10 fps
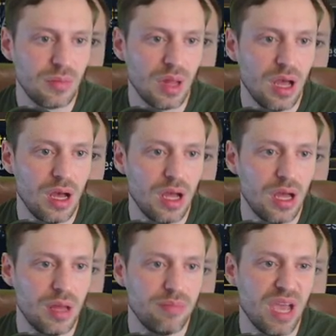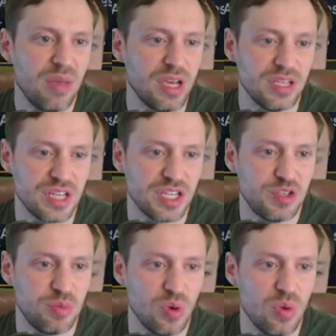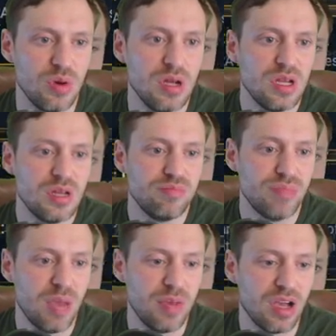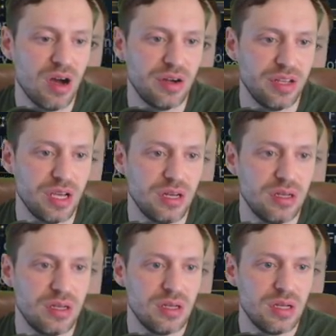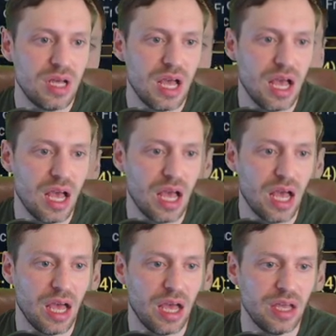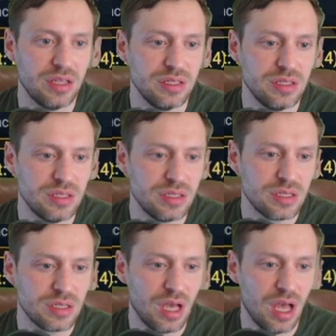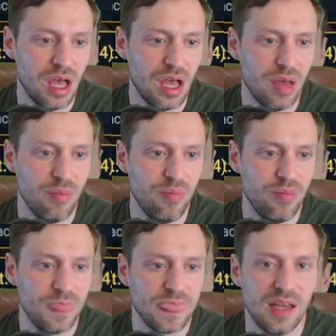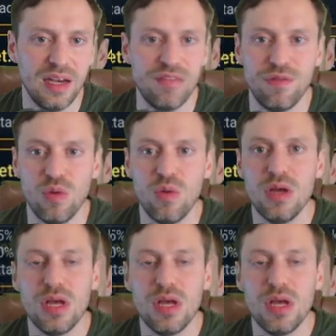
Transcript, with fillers: uh, maybe Untouchable, maybe Guardian, and um, Lethal.